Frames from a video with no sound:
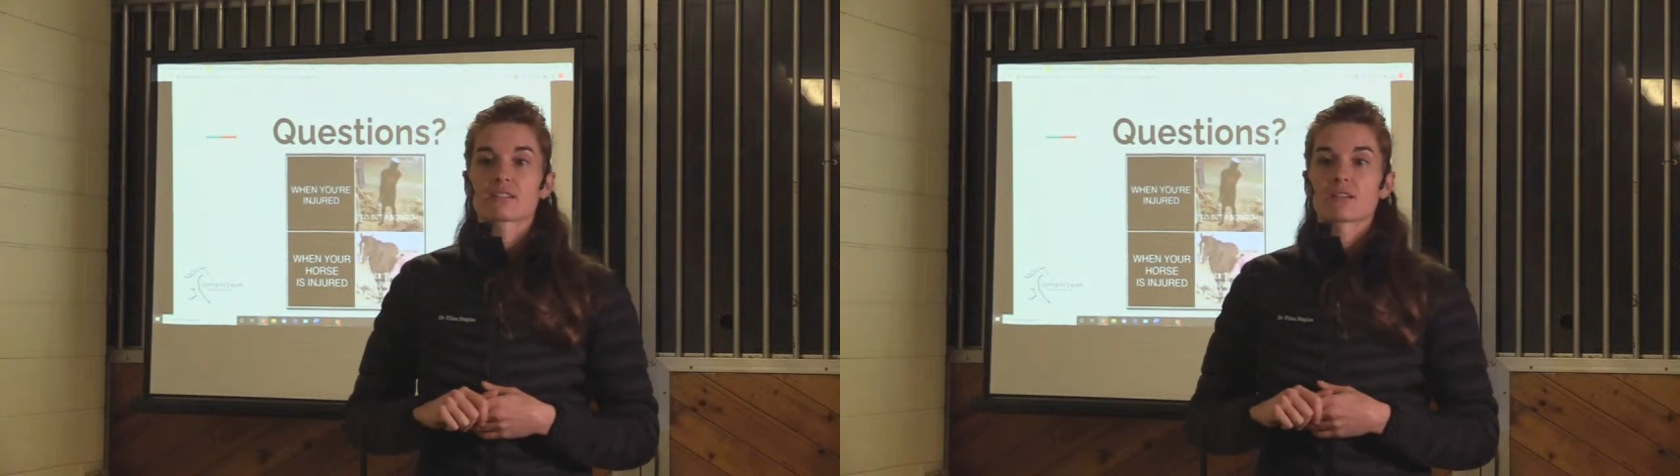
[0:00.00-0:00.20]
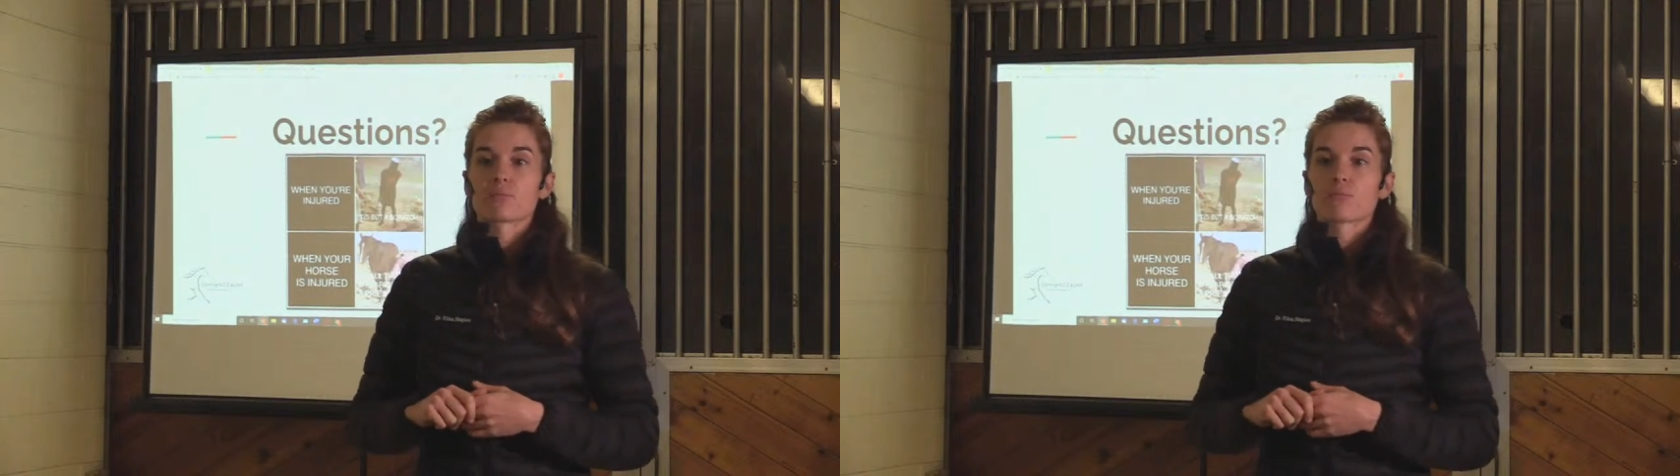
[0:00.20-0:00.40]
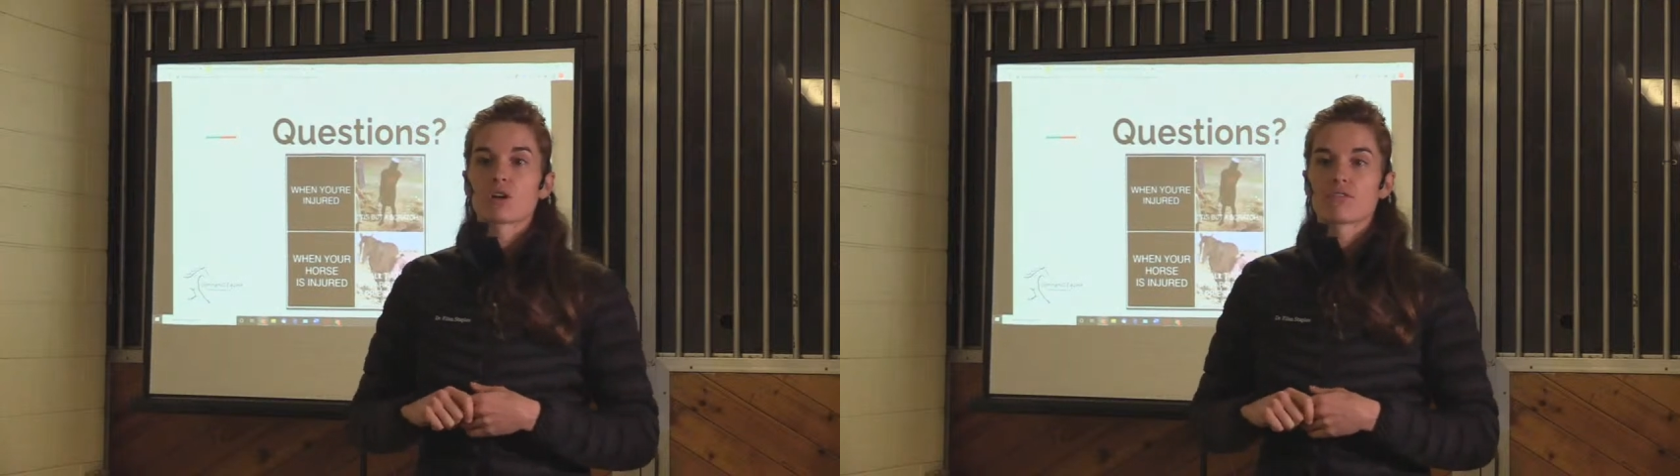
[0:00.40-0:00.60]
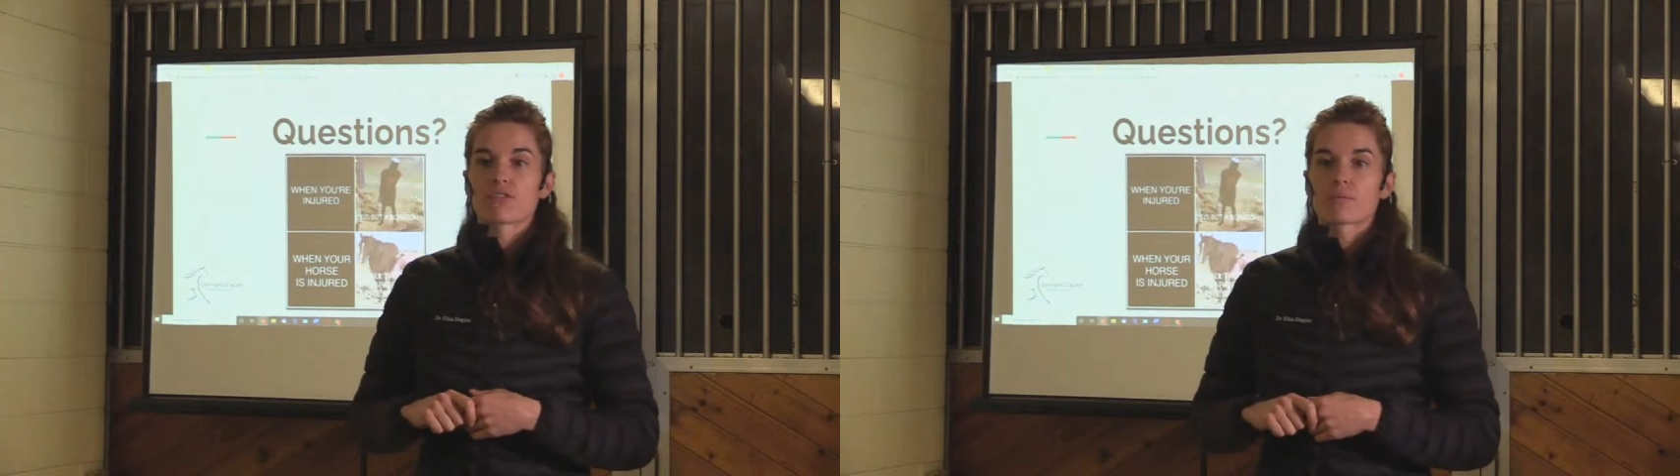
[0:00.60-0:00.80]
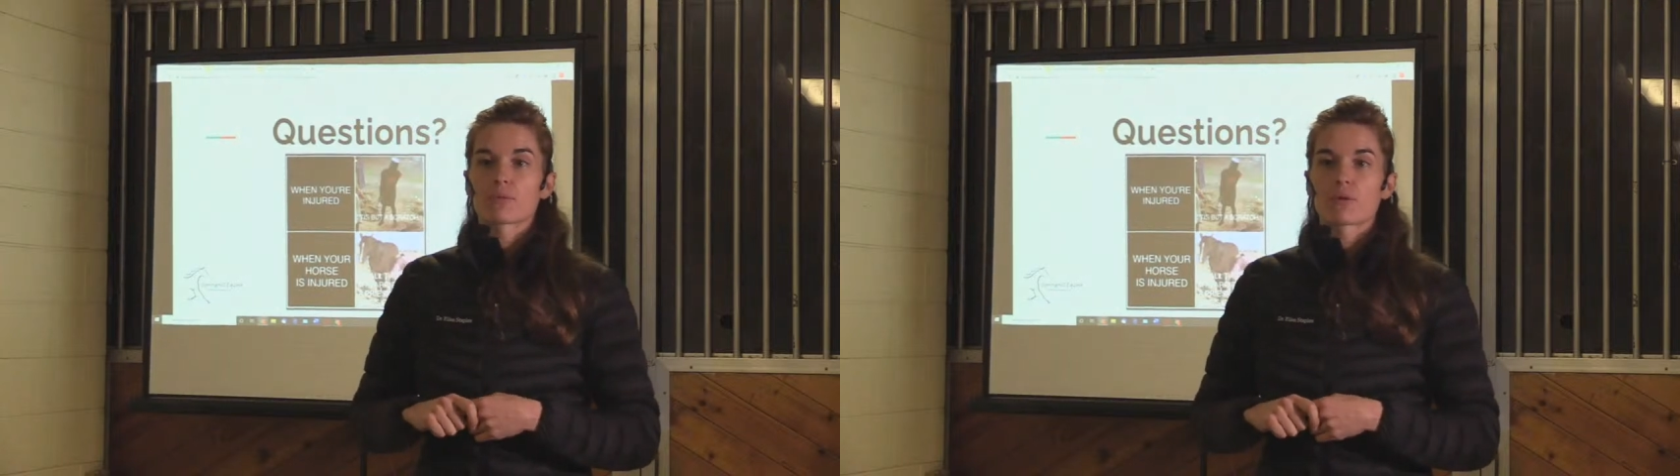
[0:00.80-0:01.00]
The hoof
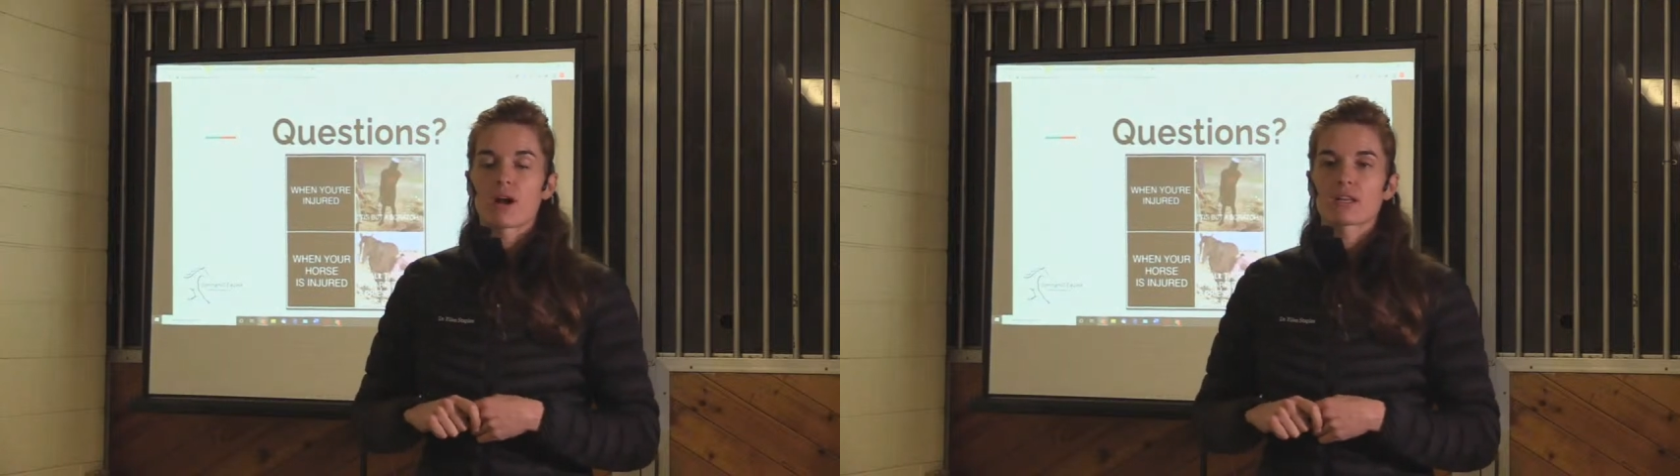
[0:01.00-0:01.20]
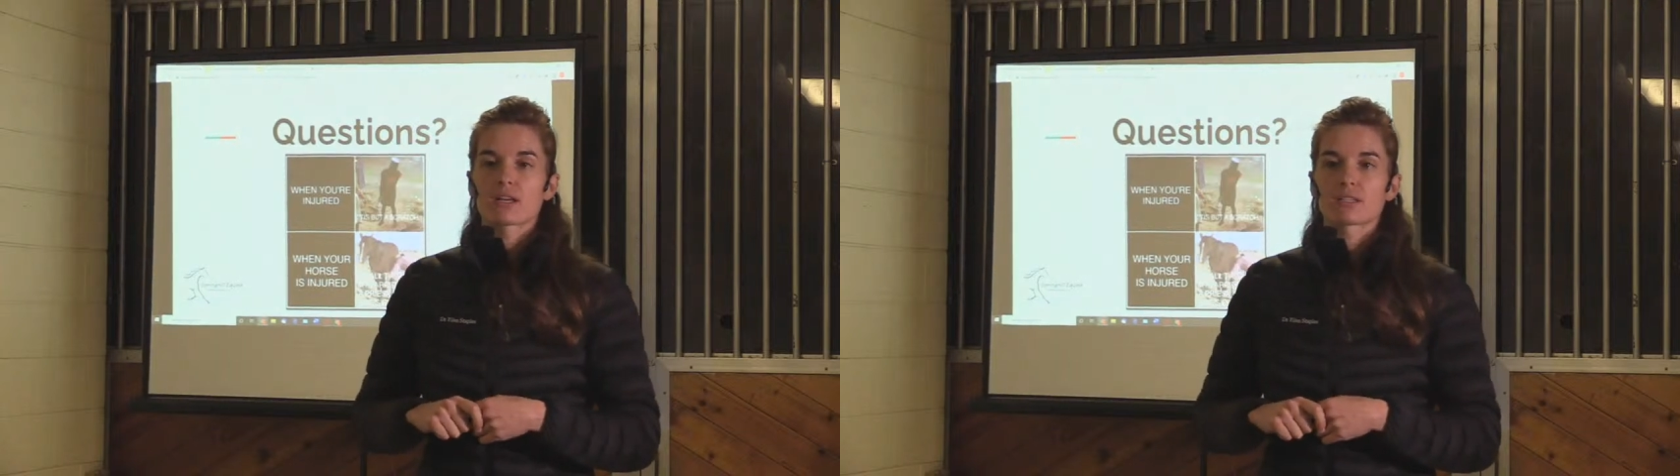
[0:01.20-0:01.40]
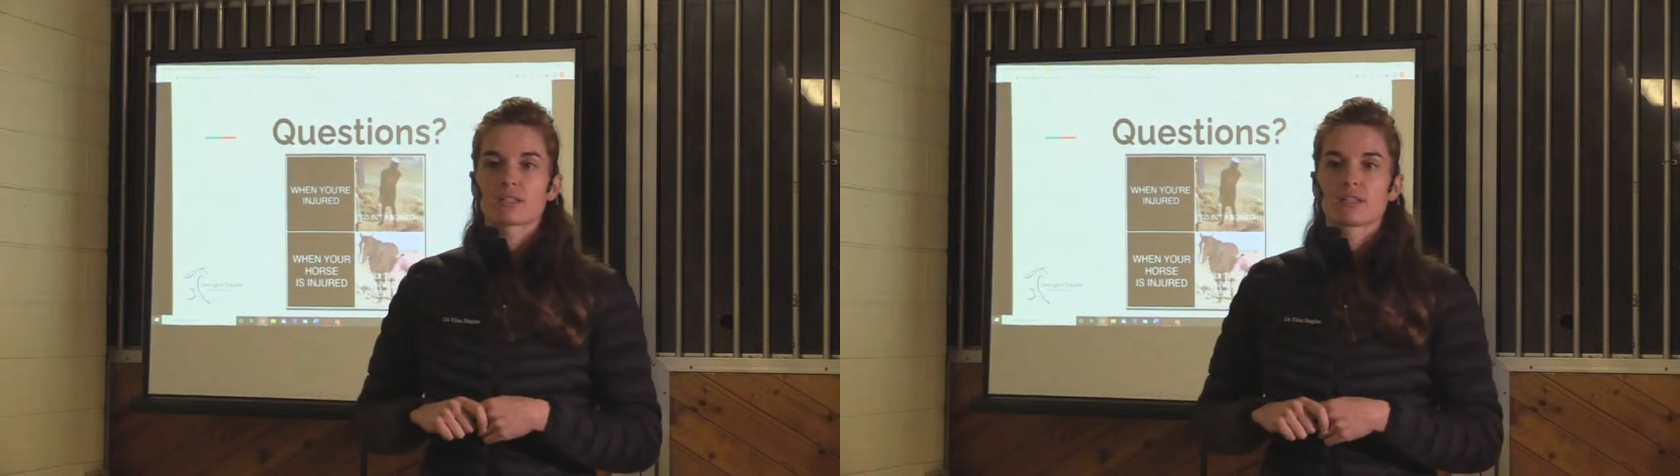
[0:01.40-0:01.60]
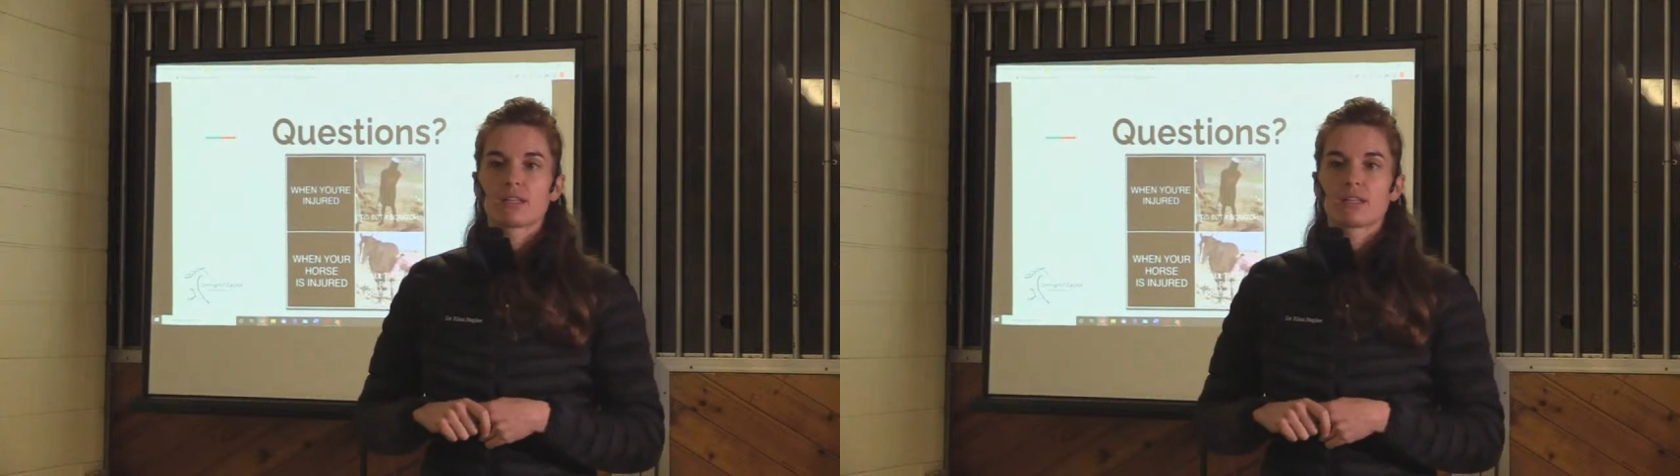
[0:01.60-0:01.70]
armor product?